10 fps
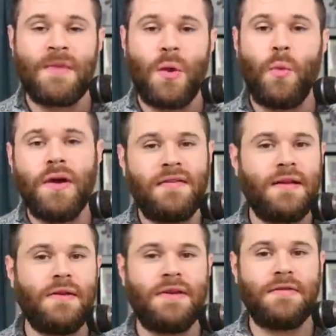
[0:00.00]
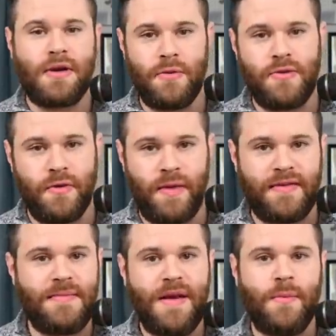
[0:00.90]
we're going to take a look at his coaching
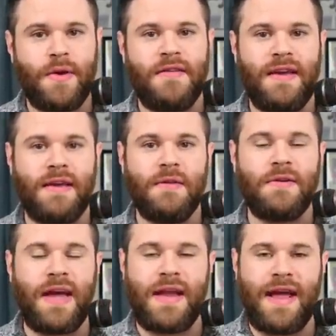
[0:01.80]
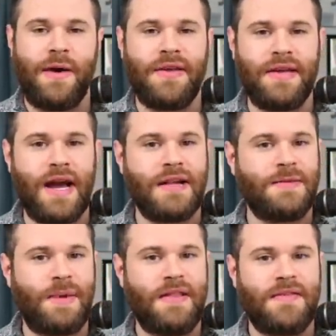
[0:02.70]
resume. We're going to take a look at how he got to
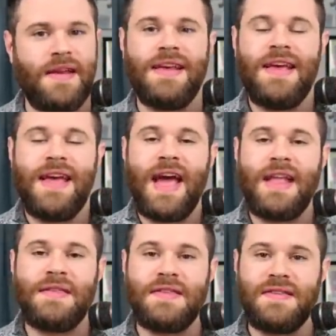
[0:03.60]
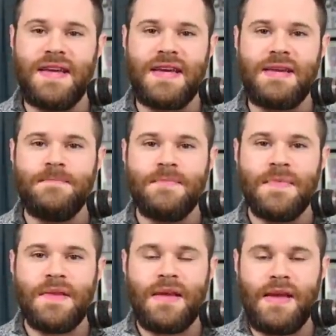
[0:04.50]
Penn State and see
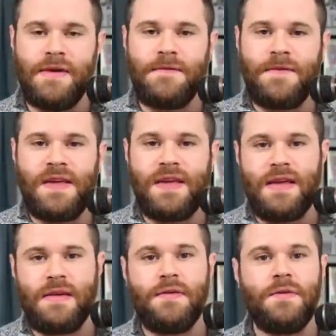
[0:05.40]
if he is